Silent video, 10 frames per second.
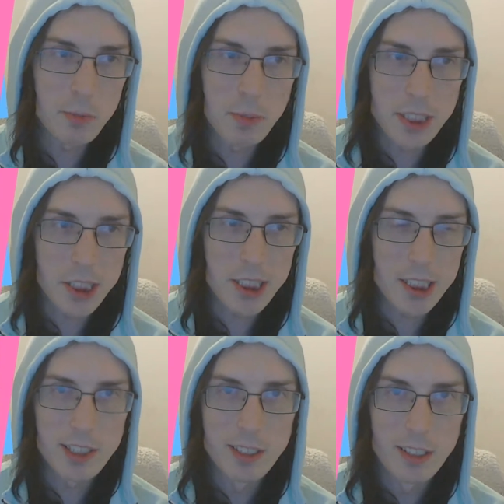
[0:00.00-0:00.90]
but
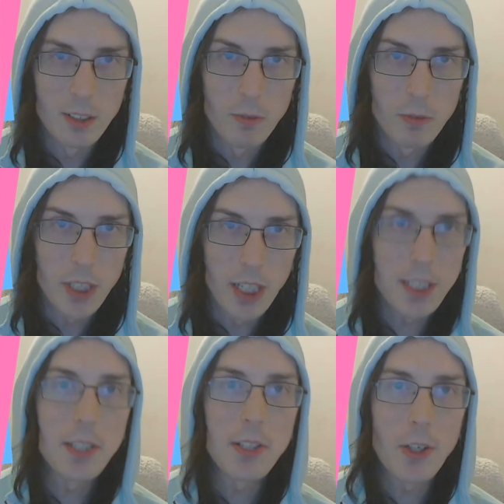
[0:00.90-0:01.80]
just
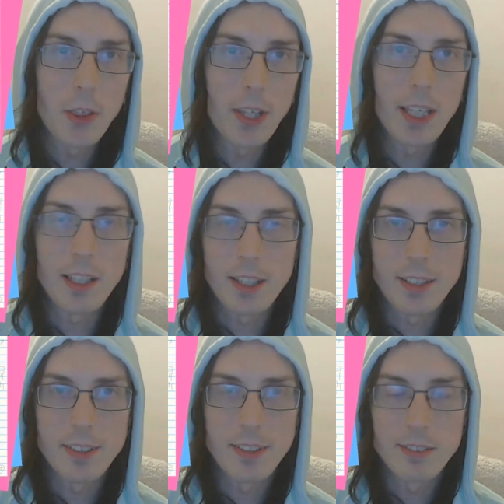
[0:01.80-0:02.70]
another thing
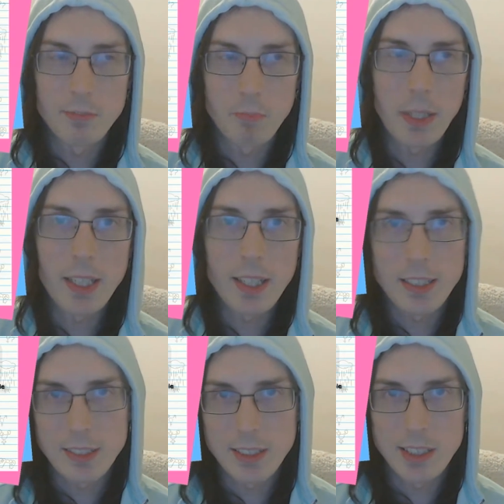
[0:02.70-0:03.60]
that
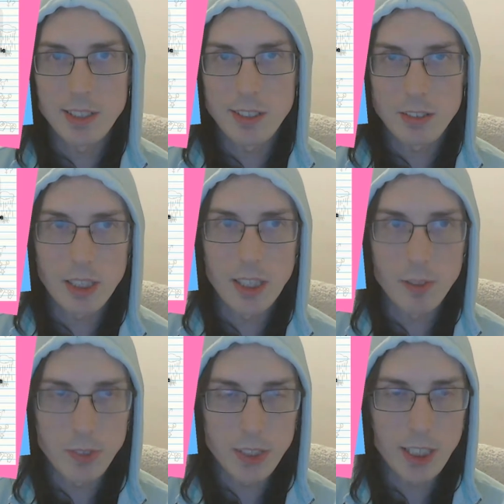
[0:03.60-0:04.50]
bigots and
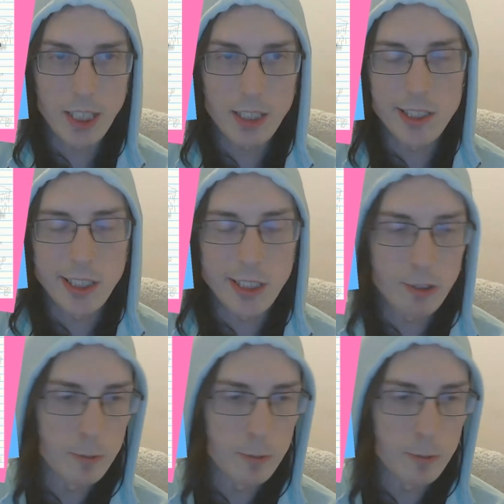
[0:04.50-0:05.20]
TERFs like to do.